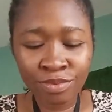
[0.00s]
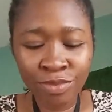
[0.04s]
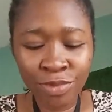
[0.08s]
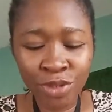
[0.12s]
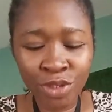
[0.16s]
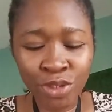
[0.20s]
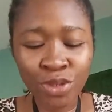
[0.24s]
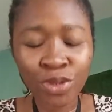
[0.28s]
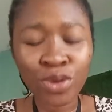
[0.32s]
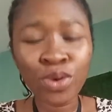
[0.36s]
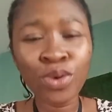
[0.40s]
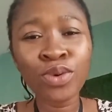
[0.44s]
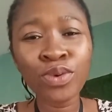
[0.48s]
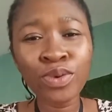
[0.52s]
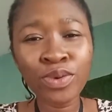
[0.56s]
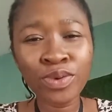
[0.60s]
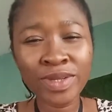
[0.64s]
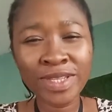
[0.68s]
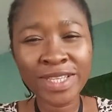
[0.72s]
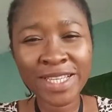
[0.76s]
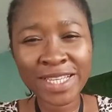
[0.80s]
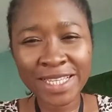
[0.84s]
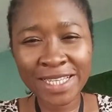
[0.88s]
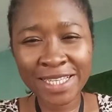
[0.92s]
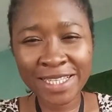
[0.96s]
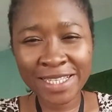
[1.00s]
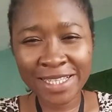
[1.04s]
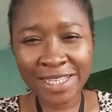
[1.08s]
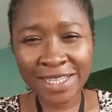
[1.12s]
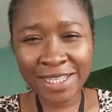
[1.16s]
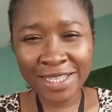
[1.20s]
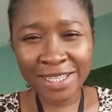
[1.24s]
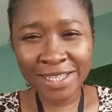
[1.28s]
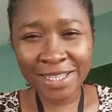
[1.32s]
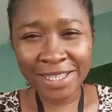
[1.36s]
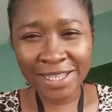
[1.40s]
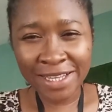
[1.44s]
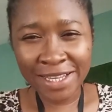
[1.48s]
So this is
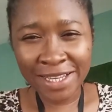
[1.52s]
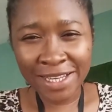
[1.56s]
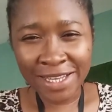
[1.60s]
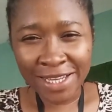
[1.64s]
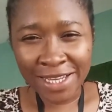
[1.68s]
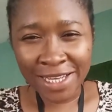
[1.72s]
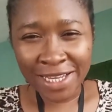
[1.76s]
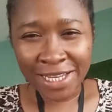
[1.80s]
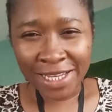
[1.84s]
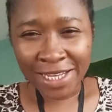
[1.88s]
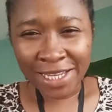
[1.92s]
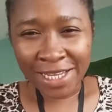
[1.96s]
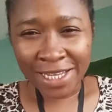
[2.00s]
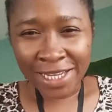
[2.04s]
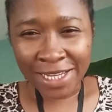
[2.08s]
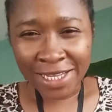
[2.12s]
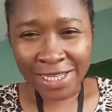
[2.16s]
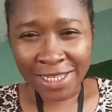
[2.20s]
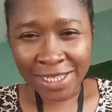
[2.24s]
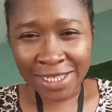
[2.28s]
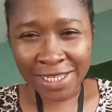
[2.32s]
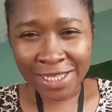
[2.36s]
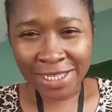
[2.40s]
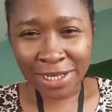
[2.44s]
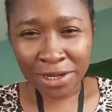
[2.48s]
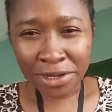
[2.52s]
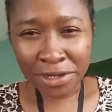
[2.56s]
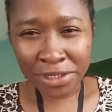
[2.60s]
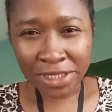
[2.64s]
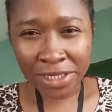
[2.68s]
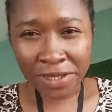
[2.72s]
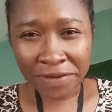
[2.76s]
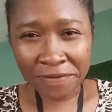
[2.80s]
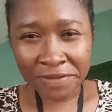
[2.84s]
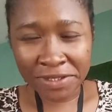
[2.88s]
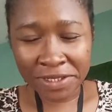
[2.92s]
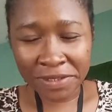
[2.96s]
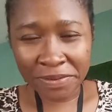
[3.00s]
it. This is our
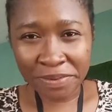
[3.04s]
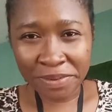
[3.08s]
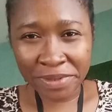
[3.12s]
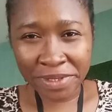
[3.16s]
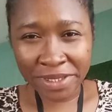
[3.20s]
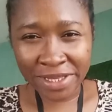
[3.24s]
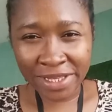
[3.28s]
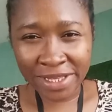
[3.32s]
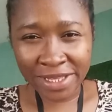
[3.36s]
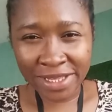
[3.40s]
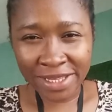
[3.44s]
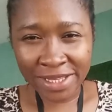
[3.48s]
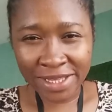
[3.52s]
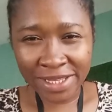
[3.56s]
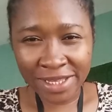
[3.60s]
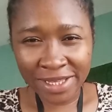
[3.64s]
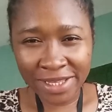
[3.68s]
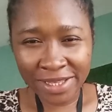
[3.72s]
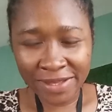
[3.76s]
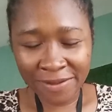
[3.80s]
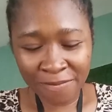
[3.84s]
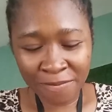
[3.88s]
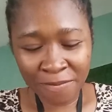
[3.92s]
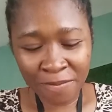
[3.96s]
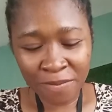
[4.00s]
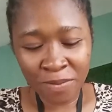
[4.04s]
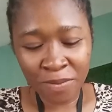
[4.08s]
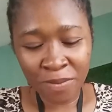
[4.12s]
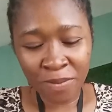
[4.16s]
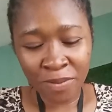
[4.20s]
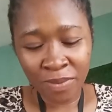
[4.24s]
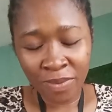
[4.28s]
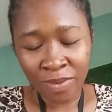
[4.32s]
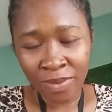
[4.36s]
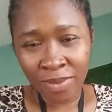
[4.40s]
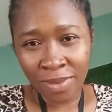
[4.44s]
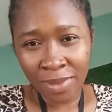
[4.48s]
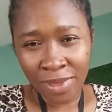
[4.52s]
safety pin.
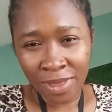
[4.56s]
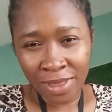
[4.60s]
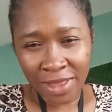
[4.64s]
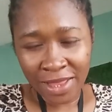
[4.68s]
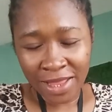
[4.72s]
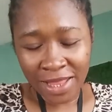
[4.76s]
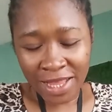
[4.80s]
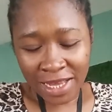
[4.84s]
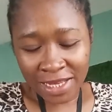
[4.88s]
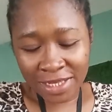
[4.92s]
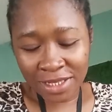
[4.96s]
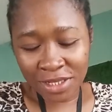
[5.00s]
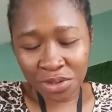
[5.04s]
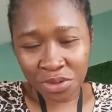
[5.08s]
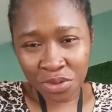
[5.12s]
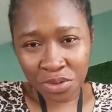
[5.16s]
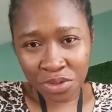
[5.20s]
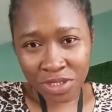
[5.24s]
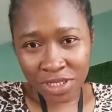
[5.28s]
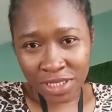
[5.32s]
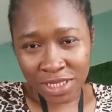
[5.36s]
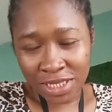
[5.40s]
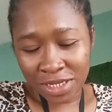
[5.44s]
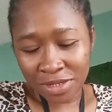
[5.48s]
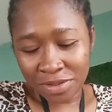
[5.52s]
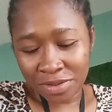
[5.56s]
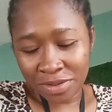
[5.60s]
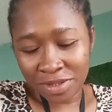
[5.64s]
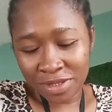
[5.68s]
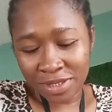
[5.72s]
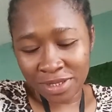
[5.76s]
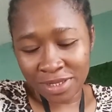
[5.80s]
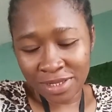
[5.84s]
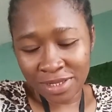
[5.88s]
Let's draw it out.